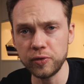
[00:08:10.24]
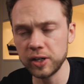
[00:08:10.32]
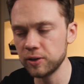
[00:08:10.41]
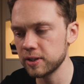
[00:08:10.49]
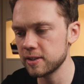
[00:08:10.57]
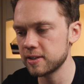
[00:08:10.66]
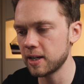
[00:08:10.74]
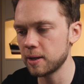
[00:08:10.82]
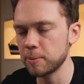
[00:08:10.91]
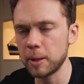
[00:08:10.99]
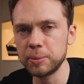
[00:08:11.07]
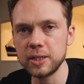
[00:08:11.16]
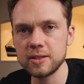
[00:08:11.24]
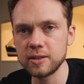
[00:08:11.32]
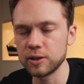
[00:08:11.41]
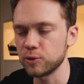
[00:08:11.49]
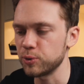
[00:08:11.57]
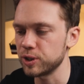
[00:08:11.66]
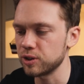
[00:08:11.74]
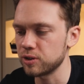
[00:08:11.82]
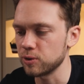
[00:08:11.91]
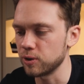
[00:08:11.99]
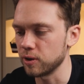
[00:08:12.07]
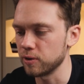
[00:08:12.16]
figured instead it might be easier if we just
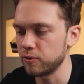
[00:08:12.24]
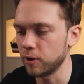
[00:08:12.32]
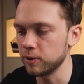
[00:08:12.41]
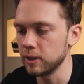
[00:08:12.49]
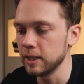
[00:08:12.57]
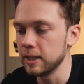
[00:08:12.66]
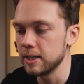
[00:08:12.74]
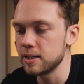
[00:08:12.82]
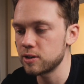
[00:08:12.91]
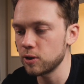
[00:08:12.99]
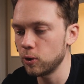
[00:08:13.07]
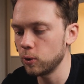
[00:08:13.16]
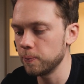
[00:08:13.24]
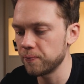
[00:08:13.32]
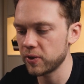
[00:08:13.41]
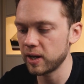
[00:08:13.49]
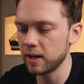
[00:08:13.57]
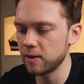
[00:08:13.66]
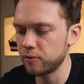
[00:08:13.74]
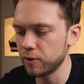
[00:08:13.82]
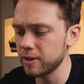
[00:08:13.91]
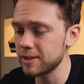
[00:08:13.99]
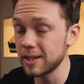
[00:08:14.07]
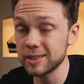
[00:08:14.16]
do it on the phone. So for
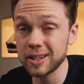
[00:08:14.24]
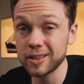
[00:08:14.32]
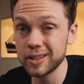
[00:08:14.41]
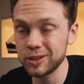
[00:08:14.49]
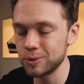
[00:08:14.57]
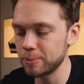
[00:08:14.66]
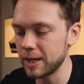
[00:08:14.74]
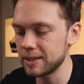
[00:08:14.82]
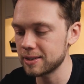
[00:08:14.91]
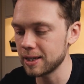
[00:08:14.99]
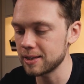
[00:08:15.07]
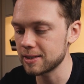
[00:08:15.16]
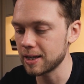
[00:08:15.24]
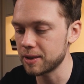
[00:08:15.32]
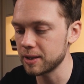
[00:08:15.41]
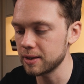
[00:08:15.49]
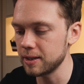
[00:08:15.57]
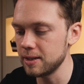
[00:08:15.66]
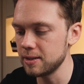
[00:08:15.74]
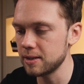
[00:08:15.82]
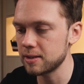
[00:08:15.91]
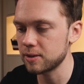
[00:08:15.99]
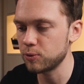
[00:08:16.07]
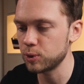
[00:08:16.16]
this entire thing to make sense, I think the
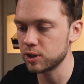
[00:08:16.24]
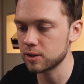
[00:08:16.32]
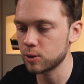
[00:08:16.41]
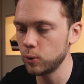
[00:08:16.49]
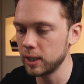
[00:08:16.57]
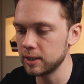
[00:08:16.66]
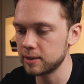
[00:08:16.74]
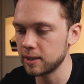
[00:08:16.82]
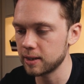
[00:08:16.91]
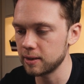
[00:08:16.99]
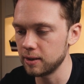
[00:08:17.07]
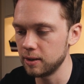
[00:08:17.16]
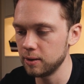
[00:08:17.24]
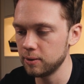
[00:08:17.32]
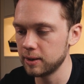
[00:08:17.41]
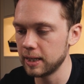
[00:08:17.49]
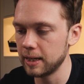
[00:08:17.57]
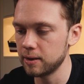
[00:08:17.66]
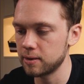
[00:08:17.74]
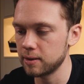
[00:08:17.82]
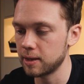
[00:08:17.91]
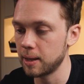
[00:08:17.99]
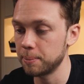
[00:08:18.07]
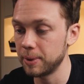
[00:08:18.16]
easiest is if we just quickly take a look at the
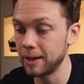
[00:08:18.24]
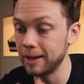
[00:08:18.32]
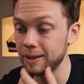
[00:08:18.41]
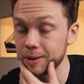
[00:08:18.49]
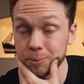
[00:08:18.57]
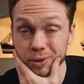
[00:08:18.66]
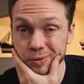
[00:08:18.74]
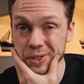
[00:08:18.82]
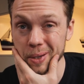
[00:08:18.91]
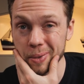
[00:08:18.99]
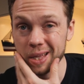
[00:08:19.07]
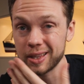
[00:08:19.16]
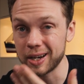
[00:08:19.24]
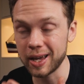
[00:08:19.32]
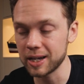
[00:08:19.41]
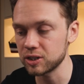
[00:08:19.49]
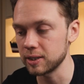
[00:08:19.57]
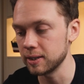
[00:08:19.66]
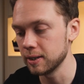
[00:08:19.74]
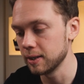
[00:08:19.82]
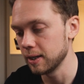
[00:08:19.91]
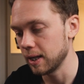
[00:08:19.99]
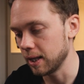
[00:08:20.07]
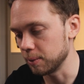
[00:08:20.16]
campaign, the previous campaign that I actually
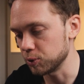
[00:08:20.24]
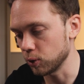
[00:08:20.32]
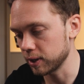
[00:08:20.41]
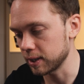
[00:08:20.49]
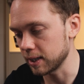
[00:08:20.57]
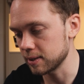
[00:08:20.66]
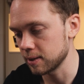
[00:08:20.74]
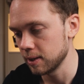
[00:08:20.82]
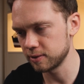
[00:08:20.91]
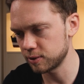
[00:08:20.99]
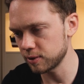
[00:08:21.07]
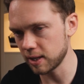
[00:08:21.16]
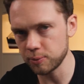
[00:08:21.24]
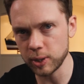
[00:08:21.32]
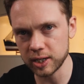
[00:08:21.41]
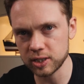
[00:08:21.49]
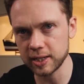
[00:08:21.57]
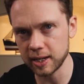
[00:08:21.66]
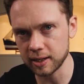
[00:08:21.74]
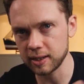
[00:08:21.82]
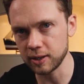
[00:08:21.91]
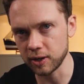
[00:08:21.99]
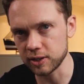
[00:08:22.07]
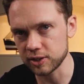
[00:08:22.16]
helped organize, so that we actually get a
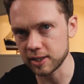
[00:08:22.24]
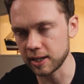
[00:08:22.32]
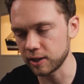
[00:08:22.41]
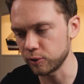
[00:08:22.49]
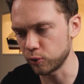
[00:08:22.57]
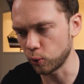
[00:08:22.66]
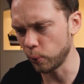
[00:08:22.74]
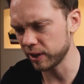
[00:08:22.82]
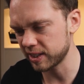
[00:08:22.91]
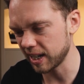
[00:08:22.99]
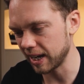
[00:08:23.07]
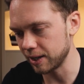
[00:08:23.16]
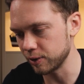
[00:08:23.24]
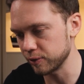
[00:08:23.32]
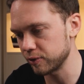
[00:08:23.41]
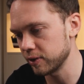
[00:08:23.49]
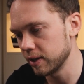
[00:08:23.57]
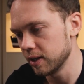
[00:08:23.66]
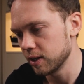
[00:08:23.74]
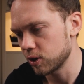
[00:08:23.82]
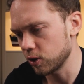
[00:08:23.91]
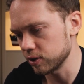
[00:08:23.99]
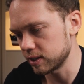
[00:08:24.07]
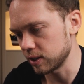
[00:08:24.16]
clear understanding for what kind of
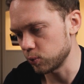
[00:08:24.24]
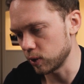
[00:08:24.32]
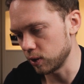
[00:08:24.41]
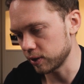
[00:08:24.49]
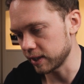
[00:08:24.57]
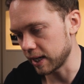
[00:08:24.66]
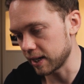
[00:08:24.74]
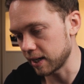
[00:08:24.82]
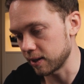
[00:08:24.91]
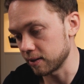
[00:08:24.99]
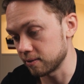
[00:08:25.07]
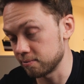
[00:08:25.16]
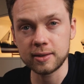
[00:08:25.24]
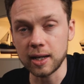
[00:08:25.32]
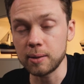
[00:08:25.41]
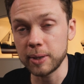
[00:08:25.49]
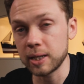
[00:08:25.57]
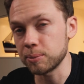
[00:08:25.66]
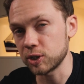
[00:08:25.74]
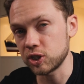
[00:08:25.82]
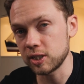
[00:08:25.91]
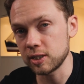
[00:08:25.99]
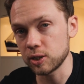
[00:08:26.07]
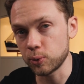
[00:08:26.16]
content we're looking at. And that'll make it much
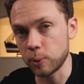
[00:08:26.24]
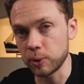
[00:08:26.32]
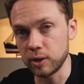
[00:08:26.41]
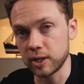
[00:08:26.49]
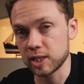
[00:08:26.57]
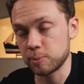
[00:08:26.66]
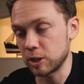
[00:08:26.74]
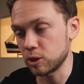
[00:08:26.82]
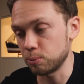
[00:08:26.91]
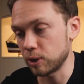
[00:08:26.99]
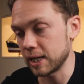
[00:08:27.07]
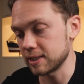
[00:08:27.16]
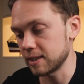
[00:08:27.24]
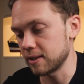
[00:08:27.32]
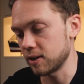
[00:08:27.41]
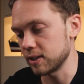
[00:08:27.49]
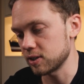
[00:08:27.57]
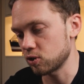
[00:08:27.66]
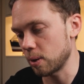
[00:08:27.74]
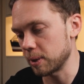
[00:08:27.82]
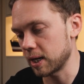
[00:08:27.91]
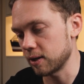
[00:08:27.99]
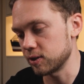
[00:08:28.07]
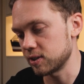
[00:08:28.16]
easier when we look at special brands in their Instagram
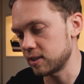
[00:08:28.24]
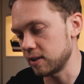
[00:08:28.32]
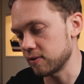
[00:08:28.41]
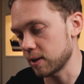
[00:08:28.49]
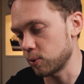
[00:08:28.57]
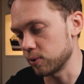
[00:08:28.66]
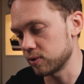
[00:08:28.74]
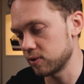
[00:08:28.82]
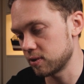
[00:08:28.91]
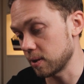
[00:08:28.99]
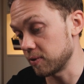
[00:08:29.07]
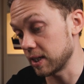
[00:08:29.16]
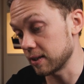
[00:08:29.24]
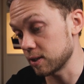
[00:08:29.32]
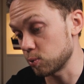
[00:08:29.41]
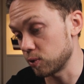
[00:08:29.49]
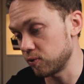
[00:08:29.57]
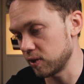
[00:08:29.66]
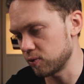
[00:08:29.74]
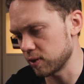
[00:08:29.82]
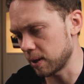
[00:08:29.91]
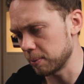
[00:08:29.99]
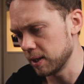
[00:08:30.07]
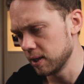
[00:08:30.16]
account to see if something like this would fit for
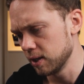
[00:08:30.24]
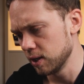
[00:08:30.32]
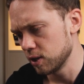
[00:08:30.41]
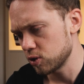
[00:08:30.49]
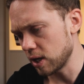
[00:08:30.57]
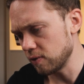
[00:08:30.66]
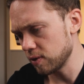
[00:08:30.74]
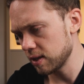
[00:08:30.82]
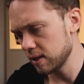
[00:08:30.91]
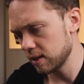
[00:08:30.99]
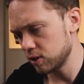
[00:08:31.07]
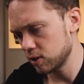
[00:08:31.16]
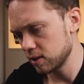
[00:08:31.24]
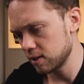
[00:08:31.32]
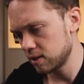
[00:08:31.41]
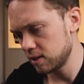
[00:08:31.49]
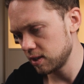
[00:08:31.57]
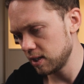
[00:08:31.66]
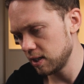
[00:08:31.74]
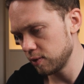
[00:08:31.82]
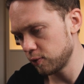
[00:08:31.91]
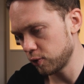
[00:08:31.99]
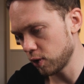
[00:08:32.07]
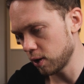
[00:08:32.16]
them. So everything that you can see
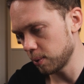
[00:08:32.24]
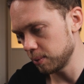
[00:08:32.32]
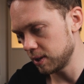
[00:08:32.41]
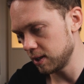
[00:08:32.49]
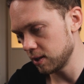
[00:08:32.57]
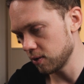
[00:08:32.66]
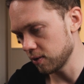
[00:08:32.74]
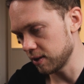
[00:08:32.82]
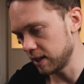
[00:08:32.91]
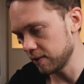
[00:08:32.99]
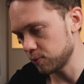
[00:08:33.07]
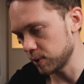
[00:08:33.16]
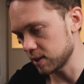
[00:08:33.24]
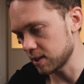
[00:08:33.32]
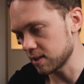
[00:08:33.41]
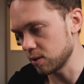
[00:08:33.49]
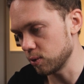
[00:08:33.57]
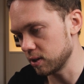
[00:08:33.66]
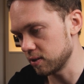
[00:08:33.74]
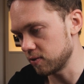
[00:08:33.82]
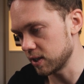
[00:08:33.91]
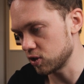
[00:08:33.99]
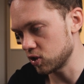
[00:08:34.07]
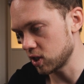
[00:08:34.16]
from here on the left where it says Local
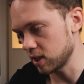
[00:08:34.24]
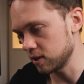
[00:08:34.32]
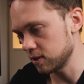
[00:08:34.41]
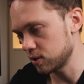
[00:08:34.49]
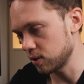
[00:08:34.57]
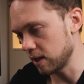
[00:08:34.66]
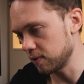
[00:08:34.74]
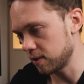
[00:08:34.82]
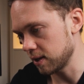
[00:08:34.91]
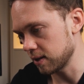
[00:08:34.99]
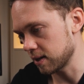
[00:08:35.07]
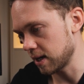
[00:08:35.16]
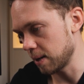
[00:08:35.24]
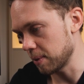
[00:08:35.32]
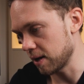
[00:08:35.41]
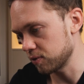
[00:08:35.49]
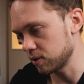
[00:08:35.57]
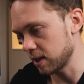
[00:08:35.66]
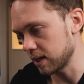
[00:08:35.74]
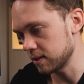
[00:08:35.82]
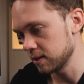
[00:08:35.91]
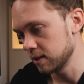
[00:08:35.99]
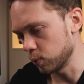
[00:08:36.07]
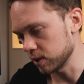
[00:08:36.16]
Adventure Challenge, so everything that came after that
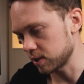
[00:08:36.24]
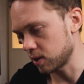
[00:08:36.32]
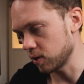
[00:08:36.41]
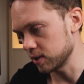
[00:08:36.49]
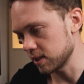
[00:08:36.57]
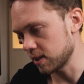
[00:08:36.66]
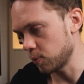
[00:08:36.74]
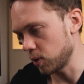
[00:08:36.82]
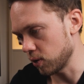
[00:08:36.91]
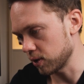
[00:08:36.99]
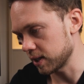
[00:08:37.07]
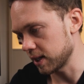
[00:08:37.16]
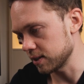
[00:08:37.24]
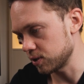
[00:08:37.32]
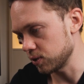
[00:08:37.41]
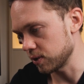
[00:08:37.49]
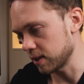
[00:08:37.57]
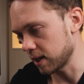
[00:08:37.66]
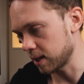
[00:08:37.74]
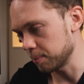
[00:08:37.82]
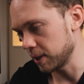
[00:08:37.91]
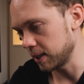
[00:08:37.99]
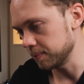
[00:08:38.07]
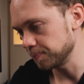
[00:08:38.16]
was the content that we organized during that
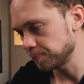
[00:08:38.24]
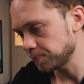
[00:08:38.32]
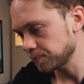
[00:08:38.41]
campaign.